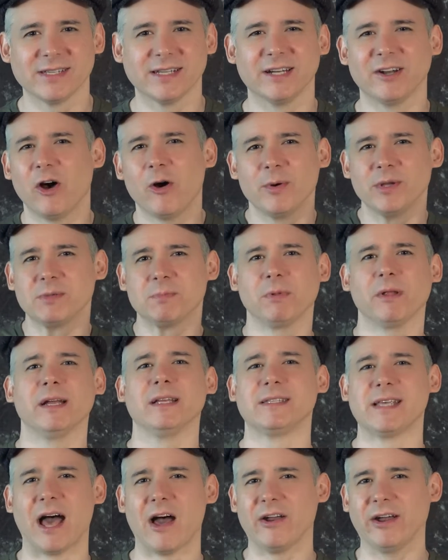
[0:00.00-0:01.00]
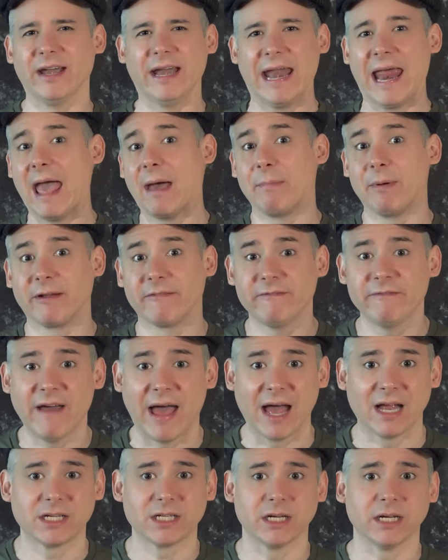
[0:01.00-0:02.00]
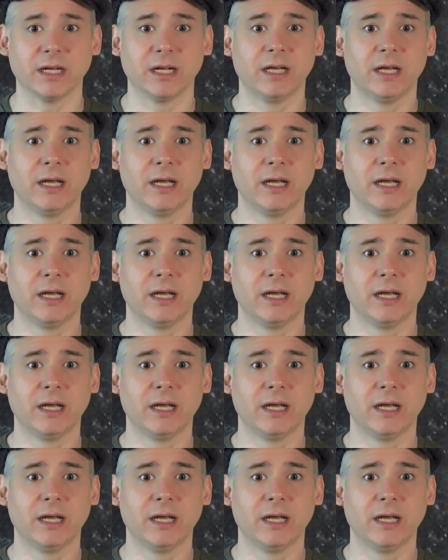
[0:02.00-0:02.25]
and it always plays out in an epic fashion.